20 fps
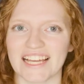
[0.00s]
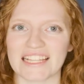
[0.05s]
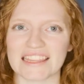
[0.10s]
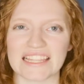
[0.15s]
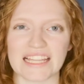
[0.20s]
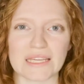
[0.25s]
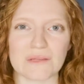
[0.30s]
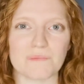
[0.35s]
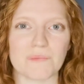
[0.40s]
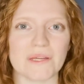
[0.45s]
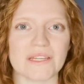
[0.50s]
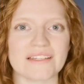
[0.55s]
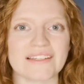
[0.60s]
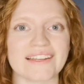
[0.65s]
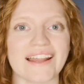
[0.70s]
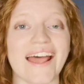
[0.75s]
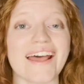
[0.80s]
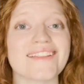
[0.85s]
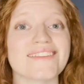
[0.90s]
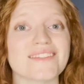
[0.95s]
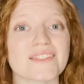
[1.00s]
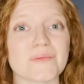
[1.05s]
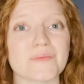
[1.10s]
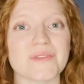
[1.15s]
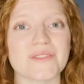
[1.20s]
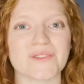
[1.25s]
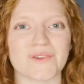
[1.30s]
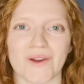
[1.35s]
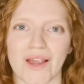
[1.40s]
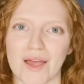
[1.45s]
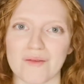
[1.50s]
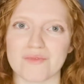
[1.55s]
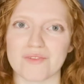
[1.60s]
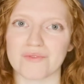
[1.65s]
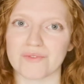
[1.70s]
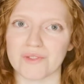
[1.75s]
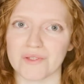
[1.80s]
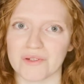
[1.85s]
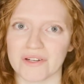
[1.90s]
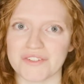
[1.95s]
like button and subscribe
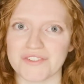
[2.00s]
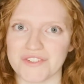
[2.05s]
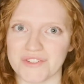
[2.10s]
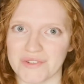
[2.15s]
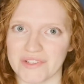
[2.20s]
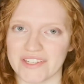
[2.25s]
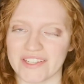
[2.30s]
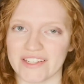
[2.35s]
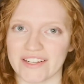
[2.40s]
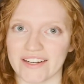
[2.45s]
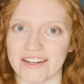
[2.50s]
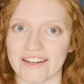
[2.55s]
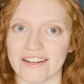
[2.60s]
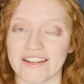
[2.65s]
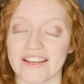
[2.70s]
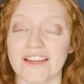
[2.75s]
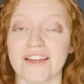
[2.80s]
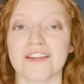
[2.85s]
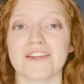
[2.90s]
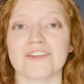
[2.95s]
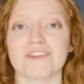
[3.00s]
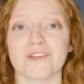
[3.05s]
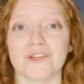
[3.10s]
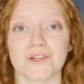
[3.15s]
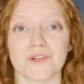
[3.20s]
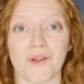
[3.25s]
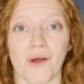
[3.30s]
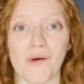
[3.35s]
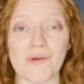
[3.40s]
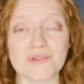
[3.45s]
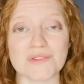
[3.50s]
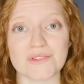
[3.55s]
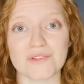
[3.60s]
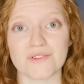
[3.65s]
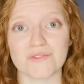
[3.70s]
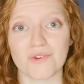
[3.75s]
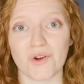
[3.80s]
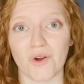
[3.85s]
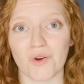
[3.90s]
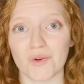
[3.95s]
if you are new here. You can also
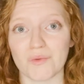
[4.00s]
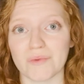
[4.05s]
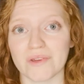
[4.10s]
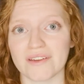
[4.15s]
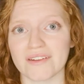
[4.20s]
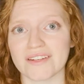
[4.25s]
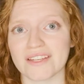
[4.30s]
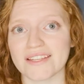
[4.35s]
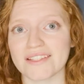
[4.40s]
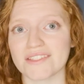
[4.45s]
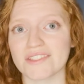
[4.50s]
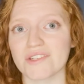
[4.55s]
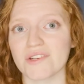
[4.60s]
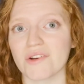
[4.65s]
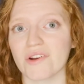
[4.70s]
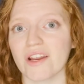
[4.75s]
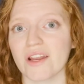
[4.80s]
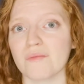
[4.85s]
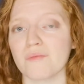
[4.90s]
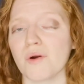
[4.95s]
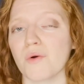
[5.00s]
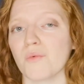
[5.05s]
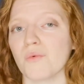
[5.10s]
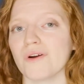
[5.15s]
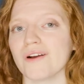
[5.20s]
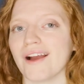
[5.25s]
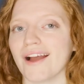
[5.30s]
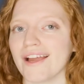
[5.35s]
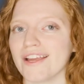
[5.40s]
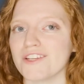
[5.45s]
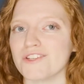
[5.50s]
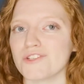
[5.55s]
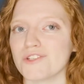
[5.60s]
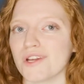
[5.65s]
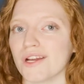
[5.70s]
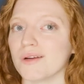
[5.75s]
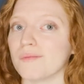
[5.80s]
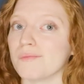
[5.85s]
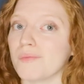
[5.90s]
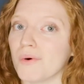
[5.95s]
follow me on Instagram, where I
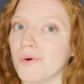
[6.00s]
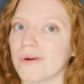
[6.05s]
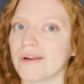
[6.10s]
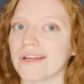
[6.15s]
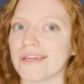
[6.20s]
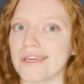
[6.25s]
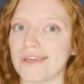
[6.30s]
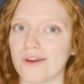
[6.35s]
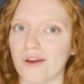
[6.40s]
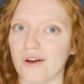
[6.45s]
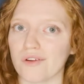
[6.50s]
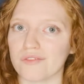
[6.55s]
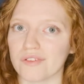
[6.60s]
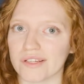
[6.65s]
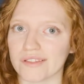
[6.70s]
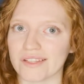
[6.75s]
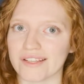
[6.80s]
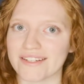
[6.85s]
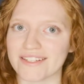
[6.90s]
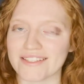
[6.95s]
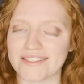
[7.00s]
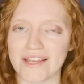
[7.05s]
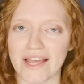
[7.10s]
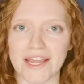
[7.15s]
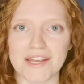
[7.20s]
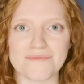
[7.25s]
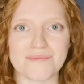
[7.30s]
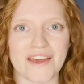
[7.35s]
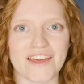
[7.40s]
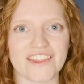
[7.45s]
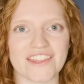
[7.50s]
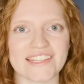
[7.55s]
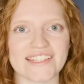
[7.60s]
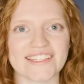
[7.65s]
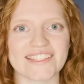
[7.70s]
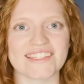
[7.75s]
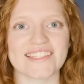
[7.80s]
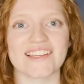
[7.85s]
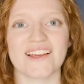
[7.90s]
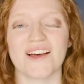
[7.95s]
share more eco-friendly design
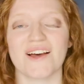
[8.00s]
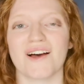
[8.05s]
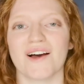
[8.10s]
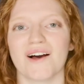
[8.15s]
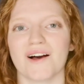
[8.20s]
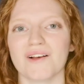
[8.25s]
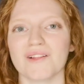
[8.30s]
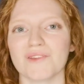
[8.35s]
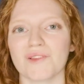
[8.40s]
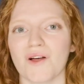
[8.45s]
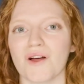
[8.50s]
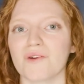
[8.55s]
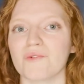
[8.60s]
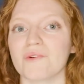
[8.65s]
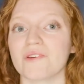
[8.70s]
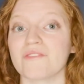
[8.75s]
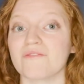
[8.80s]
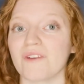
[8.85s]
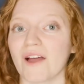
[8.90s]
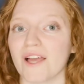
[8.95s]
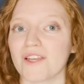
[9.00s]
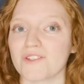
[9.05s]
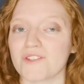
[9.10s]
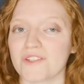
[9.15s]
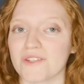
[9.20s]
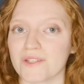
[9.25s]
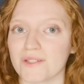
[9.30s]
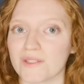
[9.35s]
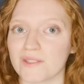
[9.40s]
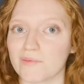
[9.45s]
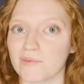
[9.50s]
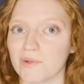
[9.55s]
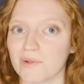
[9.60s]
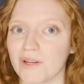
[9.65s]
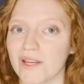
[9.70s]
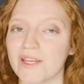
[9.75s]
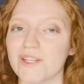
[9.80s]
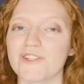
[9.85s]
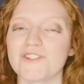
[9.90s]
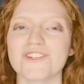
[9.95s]
methods, along with fashion
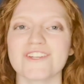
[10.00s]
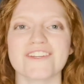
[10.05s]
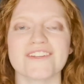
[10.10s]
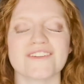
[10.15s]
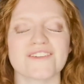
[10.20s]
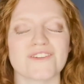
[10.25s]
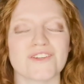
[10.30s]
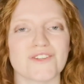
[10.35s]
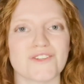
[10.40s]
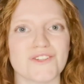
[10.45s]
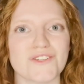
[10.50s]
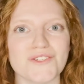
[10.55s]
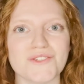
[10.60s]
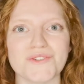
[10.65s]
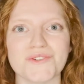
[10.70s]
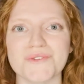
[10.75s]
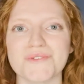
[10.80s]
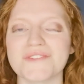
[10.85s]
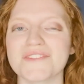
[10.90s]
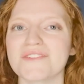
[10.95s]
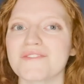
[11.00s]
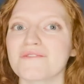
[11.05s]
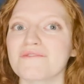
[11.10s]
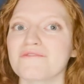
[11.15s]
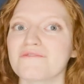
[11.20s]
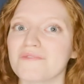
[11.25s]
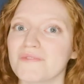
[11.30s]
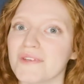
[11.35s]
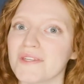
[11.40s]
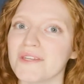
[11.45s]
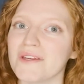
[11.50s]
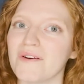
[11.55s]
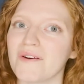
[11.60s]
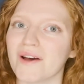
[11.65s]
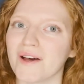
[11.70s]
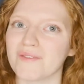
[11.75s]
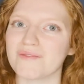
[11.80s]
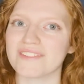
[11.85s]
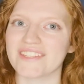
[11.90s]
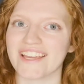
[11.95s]
inspiration, news, video
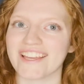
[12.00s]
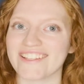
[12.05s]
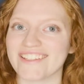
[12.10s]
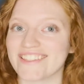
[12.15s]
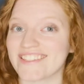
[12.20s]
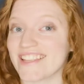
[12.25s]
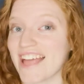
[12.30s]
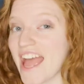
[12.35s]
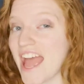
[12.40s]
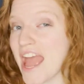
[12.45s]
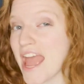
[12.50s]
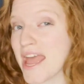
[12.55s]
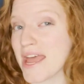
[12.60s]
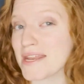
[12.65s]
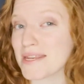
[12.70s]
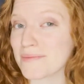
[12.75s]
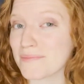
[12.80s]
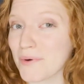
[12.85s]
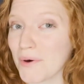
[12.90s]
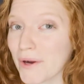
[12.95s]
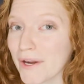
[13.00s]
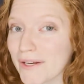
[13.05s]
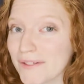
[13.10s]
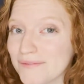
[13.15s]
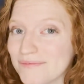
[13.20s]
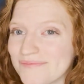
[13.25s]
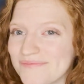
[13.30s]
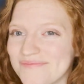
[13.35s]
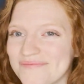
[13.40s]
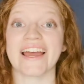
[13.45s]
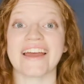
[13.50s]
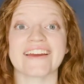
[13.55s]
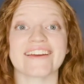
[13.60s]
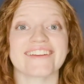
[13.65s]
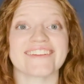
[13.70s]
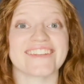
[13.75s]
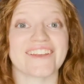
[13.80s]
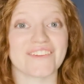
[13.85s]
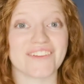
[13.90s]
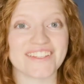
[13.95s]
updates, and more.
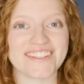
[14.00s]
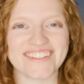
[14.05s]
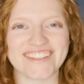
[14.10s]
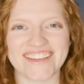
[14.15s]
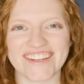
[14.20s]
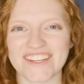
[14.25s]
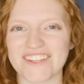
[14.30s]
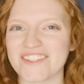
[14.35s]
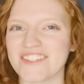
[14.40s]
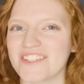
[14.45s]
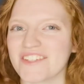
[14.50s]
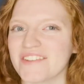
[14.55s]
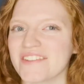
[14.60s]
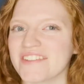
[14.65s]
Now let's get into the